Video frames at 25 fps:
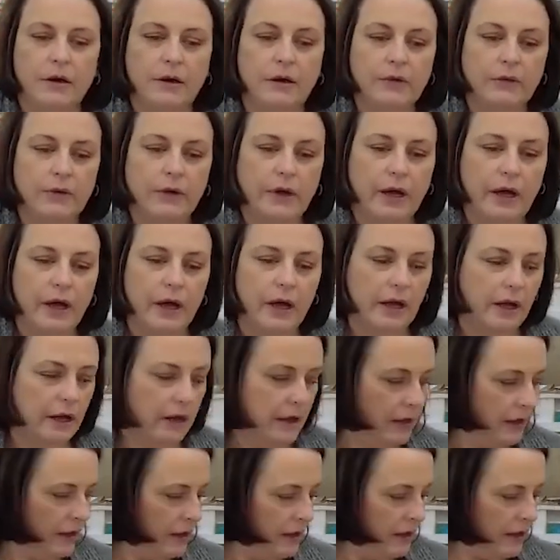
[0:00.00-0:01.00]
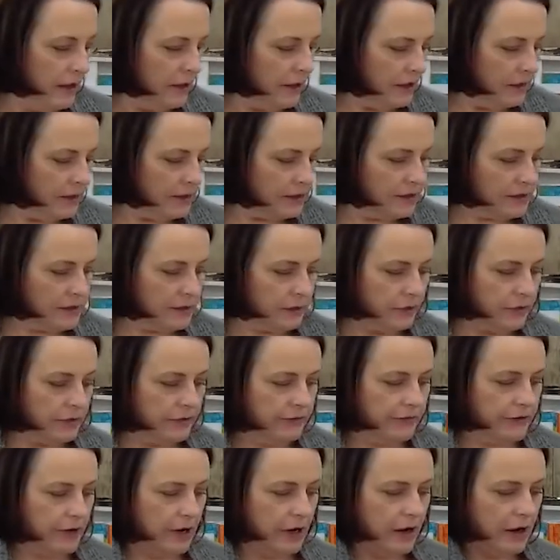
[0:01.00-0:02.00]
Okay, so
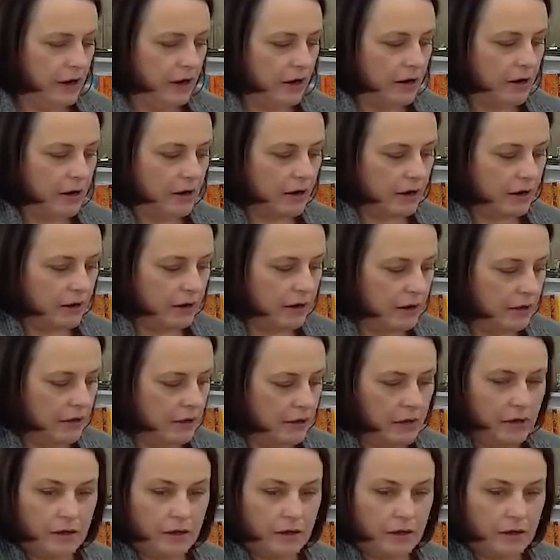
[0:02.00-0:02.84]
we've got our